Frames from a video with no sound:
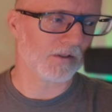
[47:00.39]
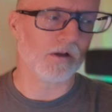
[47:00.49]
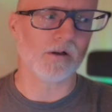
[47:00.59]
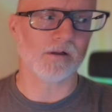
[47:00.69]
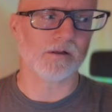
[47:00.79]

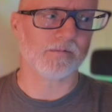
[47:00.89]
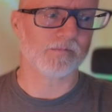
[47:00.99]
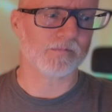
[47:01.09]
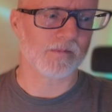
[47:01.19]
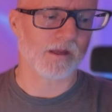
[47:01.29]
Lol.
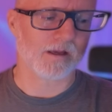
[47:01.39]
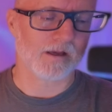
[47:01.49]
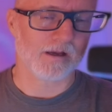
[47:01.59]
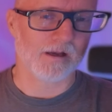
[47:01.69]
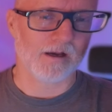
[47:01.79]

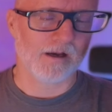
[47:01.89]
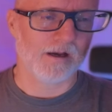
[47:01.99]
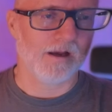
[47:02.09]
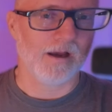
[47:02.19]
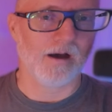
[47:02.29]

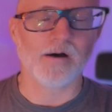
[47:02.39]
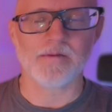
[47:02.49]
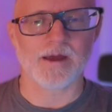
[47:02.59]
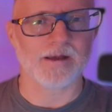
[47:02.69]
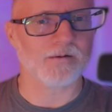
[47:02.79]
On
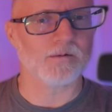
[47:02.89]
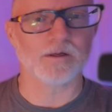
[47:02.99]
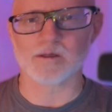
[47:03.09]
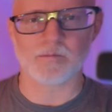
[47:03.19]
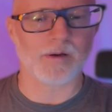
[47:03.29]
that
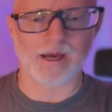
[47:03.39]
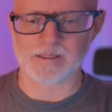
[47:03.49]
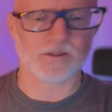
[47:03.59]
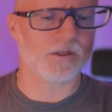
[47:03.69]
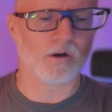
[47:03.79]
really
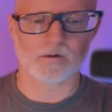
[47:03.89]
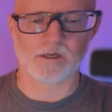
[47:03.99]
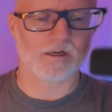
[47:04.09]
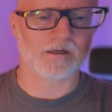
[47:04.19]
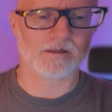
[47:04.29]
bad
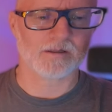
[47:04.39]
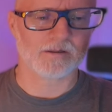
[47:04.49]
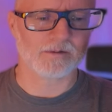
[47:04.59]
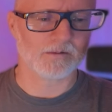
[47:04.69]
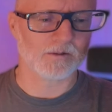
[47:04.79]
joke,
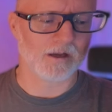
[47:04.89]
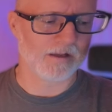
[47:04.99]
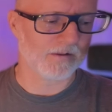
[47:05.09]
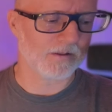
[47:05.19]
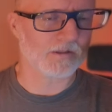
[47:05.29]
we will
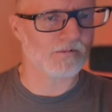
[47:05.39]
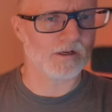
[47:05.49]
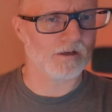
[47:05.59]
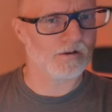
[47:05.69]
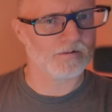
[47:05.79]
end this
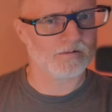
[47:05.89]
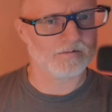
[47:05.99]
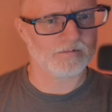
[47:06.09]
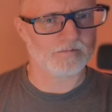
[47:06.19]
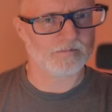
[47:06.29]
video.
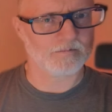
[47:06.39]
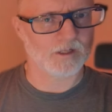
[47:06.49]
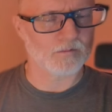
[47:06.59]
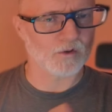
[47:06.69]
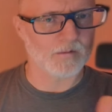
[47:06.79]

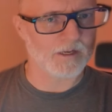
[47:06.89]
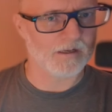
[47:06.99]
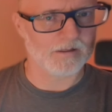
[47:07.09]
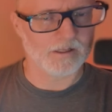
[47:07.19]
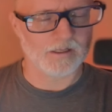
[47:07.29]
Come join
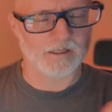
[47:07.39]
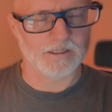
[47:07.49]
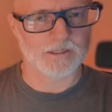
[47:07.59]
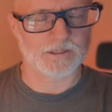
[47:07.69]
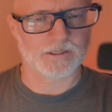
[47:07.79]
me
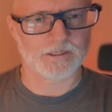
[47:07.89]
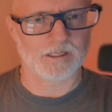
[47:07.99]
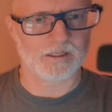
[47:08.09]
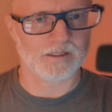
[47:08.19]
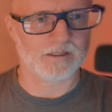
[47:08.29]

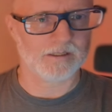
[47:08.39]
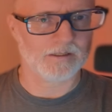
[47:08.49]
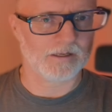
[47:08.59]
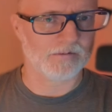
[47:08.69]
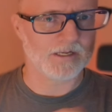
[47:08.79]
uh,
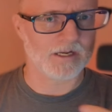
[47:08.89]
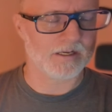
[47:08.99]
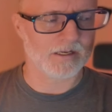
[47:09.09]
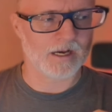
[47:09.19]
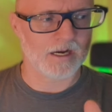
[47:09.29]
every day
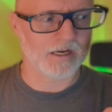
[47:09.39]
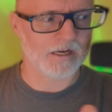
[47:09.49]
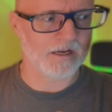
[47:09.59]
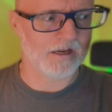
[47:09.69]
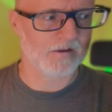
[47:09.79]
at 9
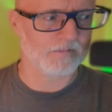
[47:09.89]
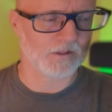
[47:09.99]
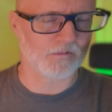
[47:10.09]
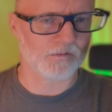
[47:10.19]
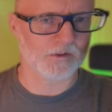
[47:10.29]
a.m.
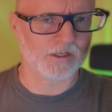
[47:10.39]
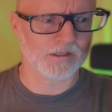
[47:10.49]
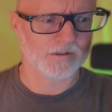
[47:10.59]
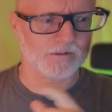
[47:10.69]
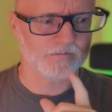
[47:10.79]
except for moon
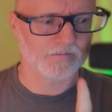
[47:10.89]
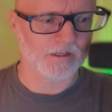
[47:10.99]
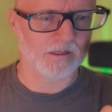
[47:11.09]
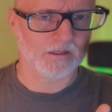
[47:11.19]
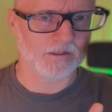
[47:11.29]
days.
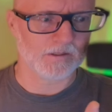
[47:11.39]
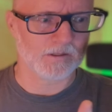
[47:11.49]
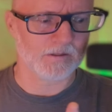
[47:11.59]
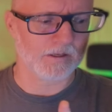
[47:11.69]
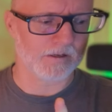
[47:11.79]
See
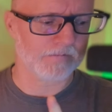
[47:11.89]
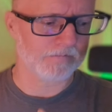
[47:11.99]
you there.